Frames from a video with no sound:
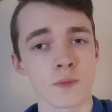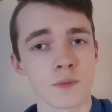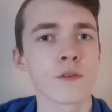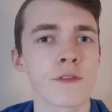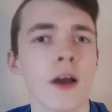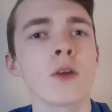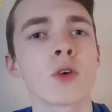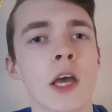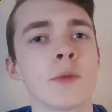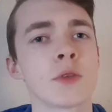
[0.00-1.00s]
Our final
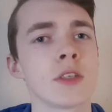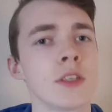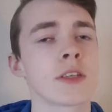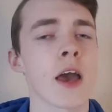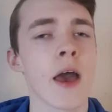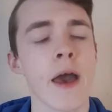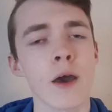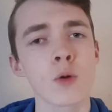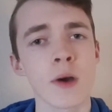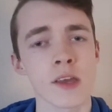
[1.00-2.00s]
game sees
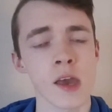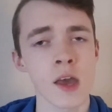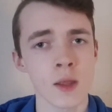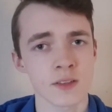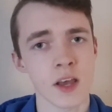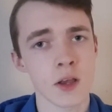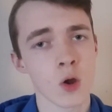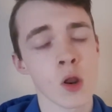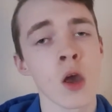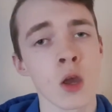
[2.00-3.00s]
Halebank take
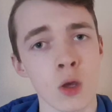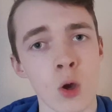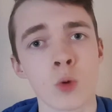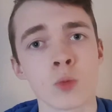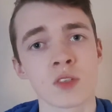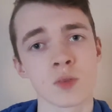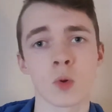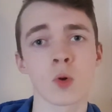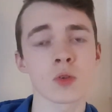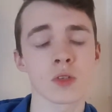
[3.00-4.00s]
on Golden
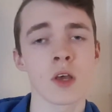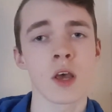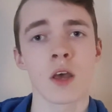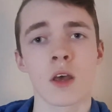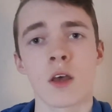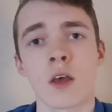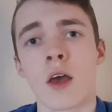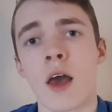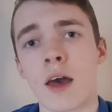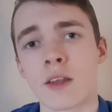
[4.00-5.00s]
Sports,
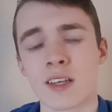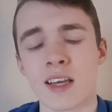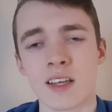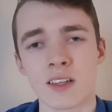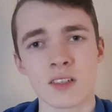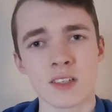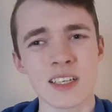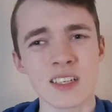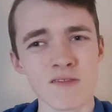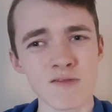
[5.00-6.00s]
and it
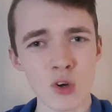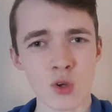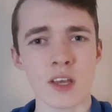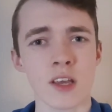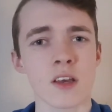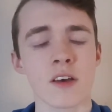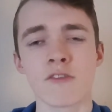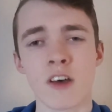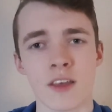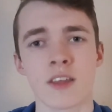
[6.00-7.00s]
is looking
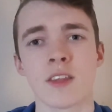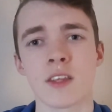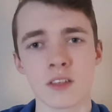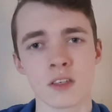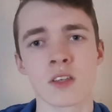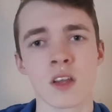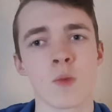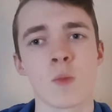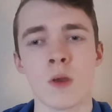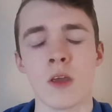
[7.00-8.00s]
like this is going
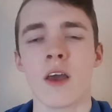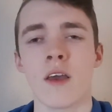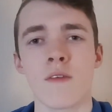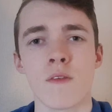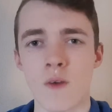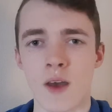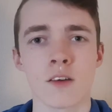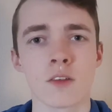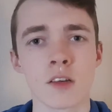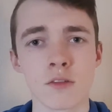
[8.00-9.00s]
to be a
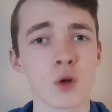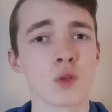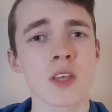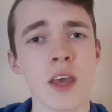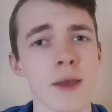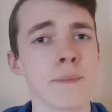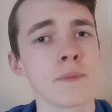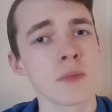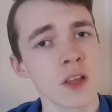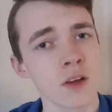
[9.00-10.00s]
fairly close
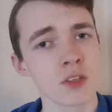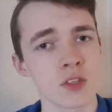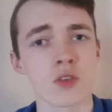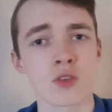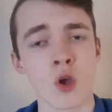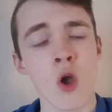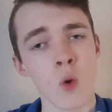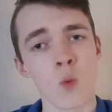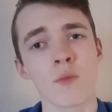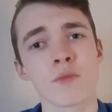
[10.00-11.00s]
game. There is just
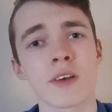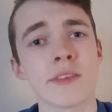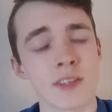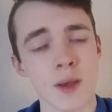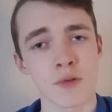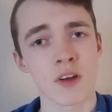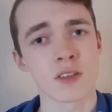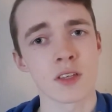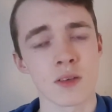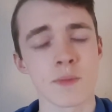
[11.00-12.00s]
one place
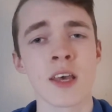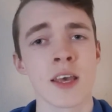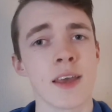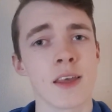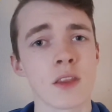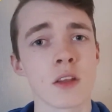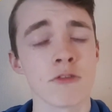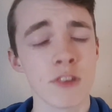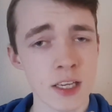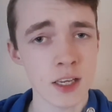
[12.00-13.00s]
separating them in the
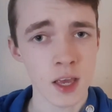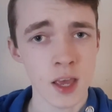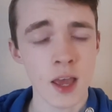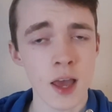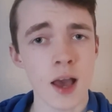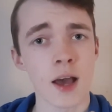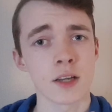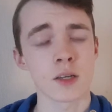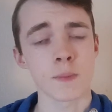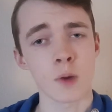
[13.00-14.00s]
league,
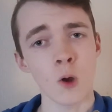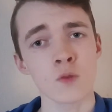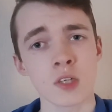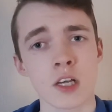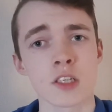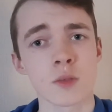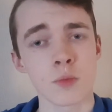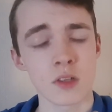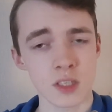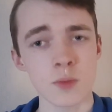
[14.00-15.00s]
and both sides
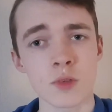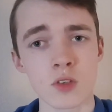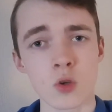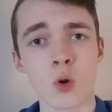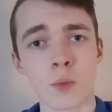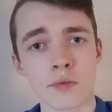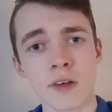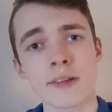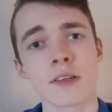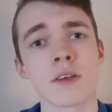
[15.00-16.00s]
seem to score
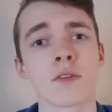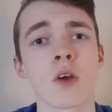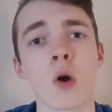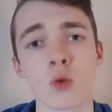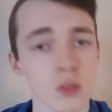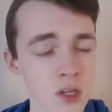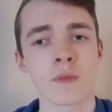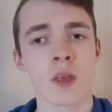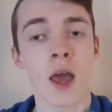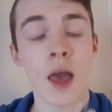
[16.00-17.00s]
plenty of goals.
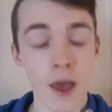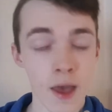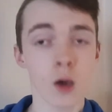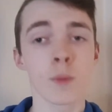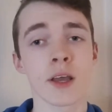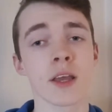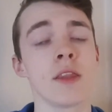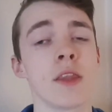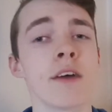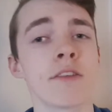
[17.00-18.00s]
Halebank
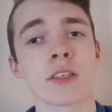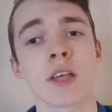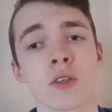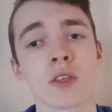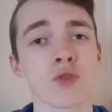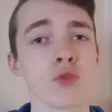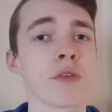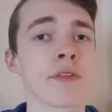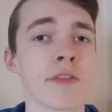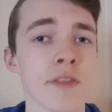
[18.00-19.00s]
in their last outing drew
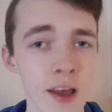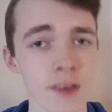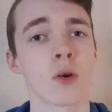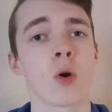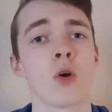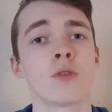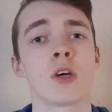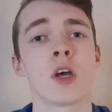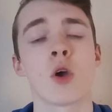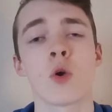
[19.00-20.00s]
5-5
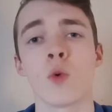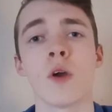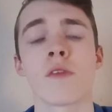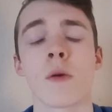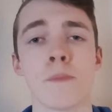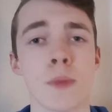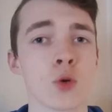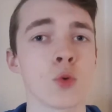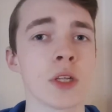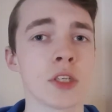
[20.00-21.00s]
with
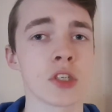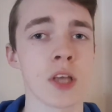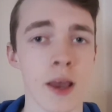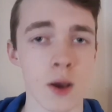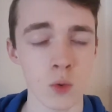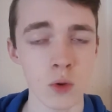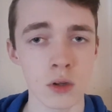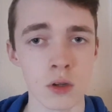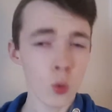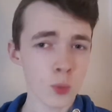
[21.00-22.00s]
Middlewich Town.
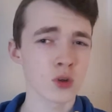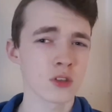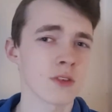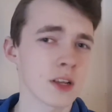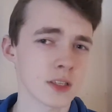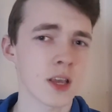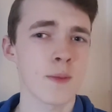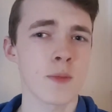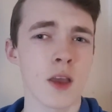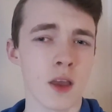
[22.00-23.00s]
Goldbourne's last
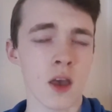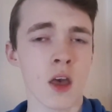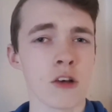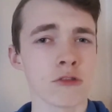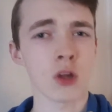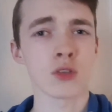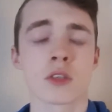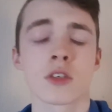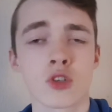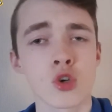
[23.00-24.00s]
game they
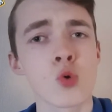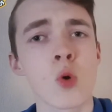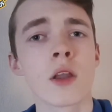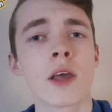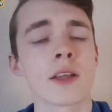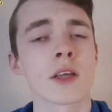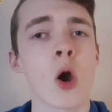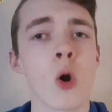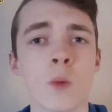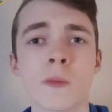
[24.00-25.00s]
lost 2-1 at
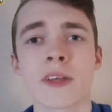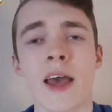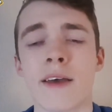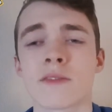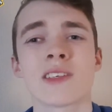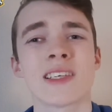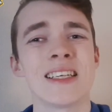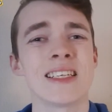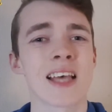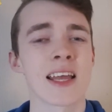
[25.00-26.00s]
home to
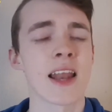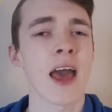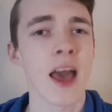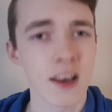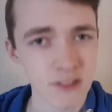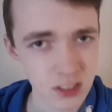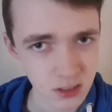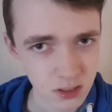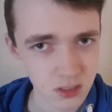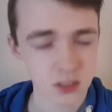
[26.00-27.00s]
FC St
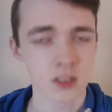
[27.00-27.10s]
Helens.